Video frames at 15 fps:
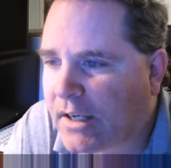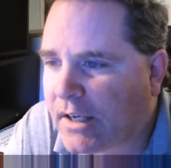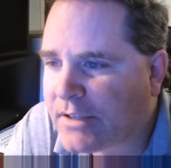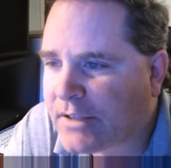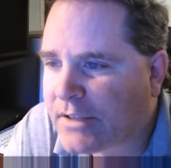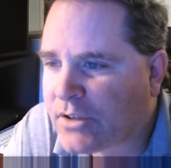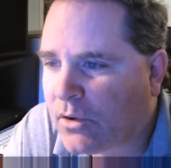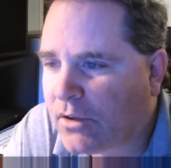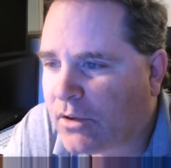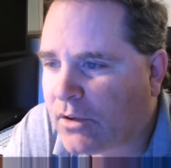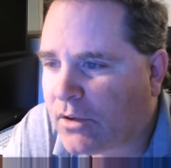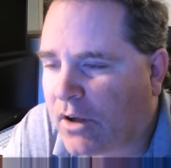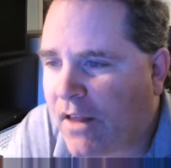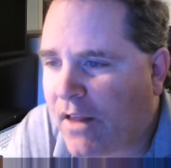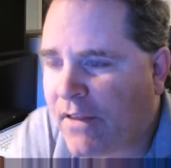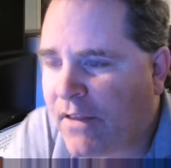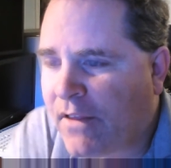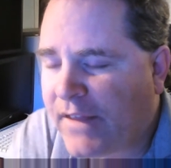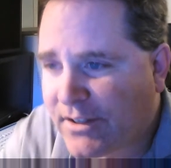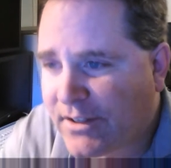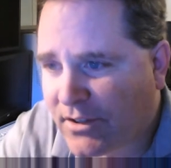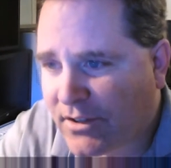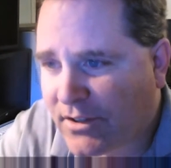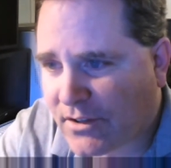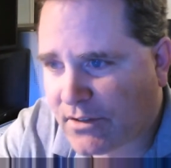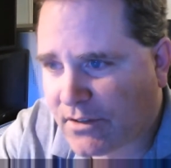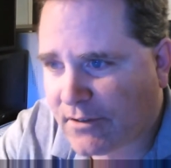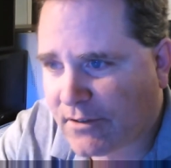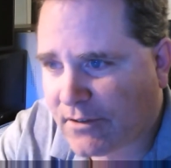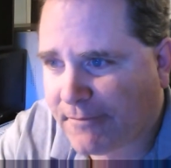And so all of
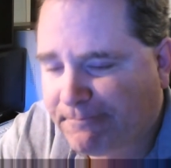this